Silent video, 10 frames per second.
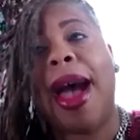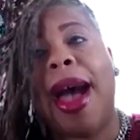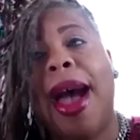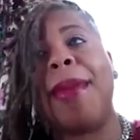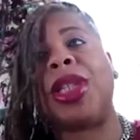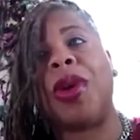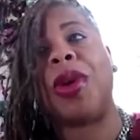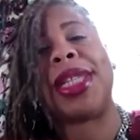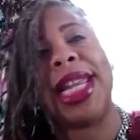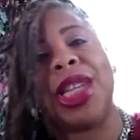So it's
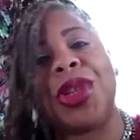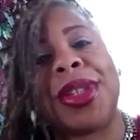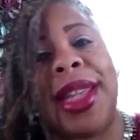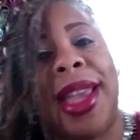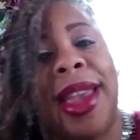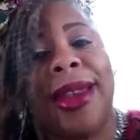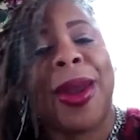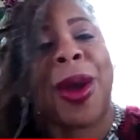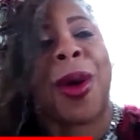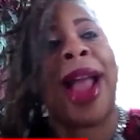interesting,
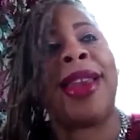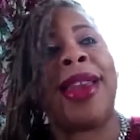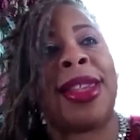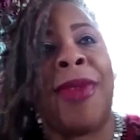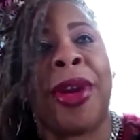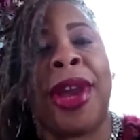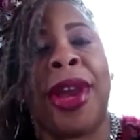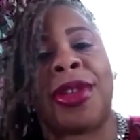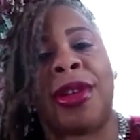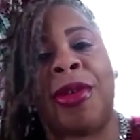that's a very
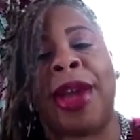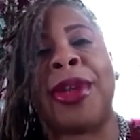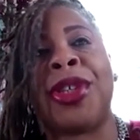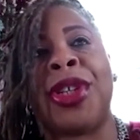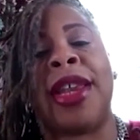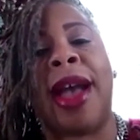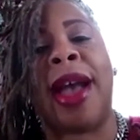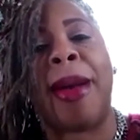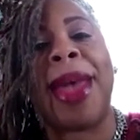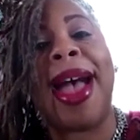interesting, great question.
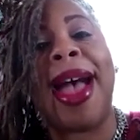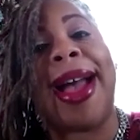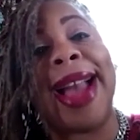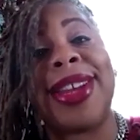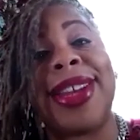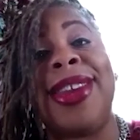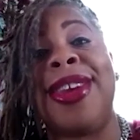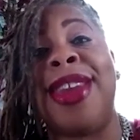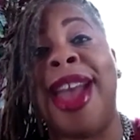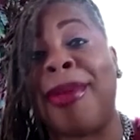I actually
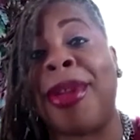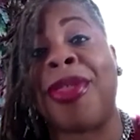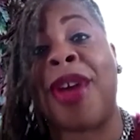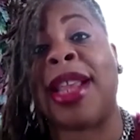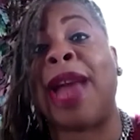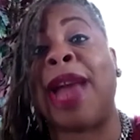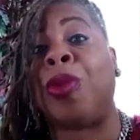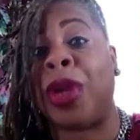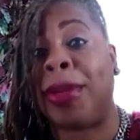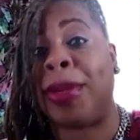never thought that I
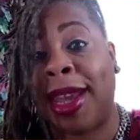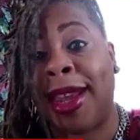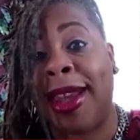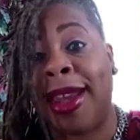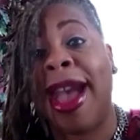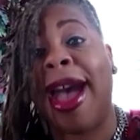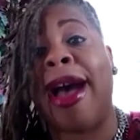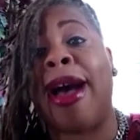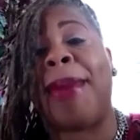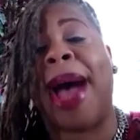would be.
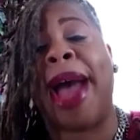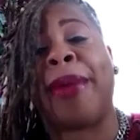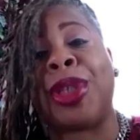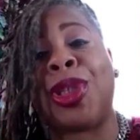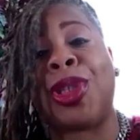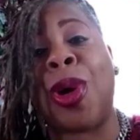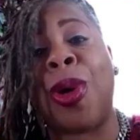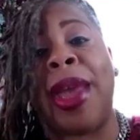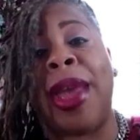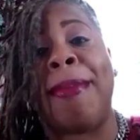I was
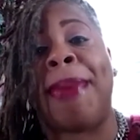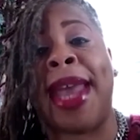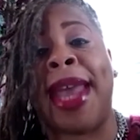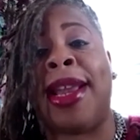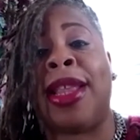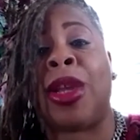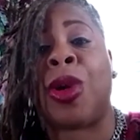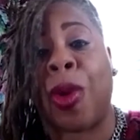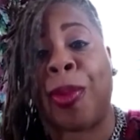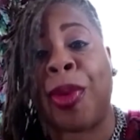so embedded in the
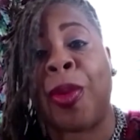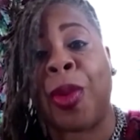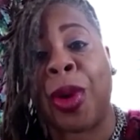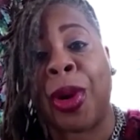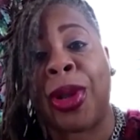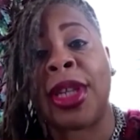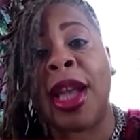corporate world,